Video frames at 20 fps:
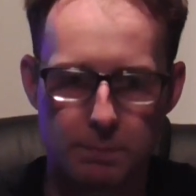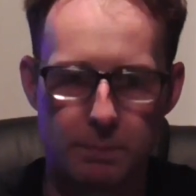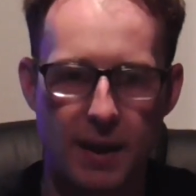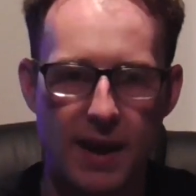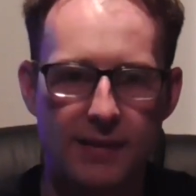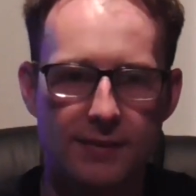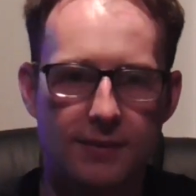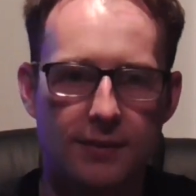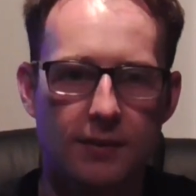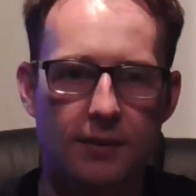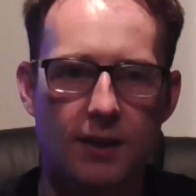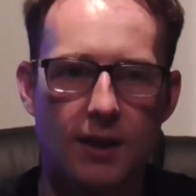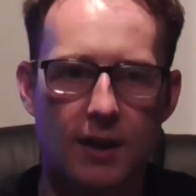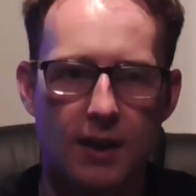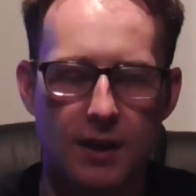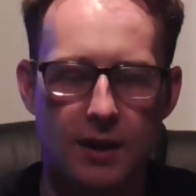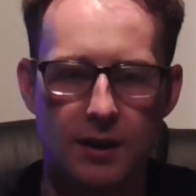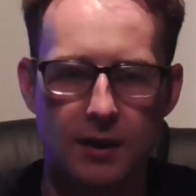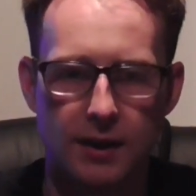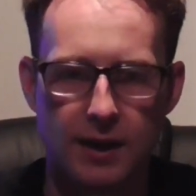Benson
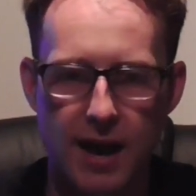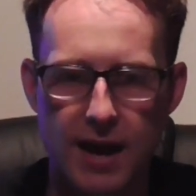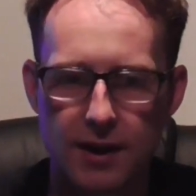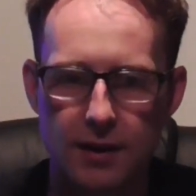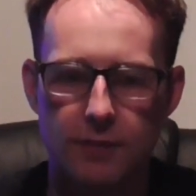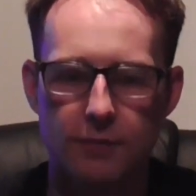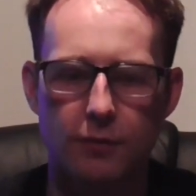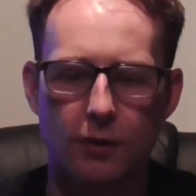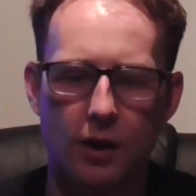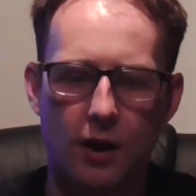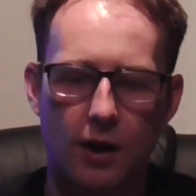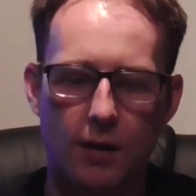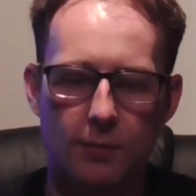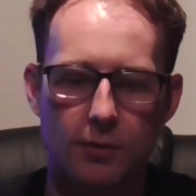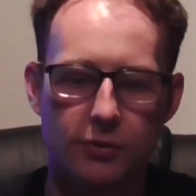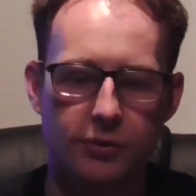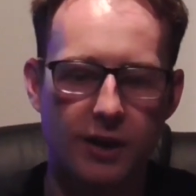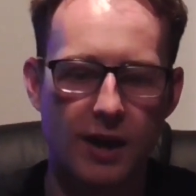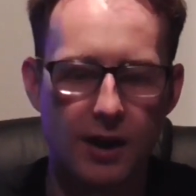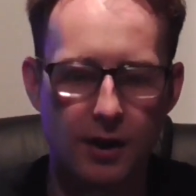kind of
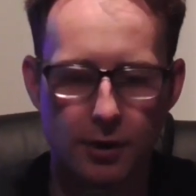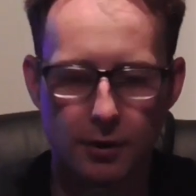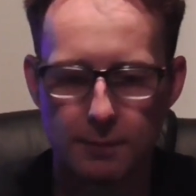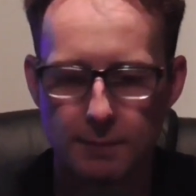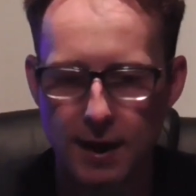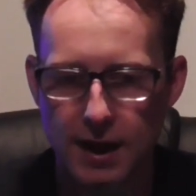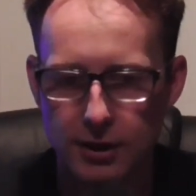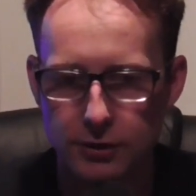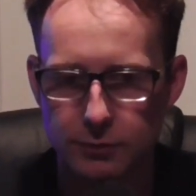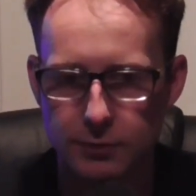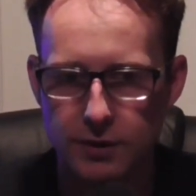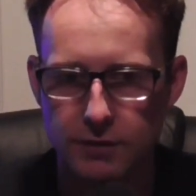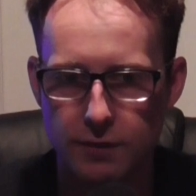reminds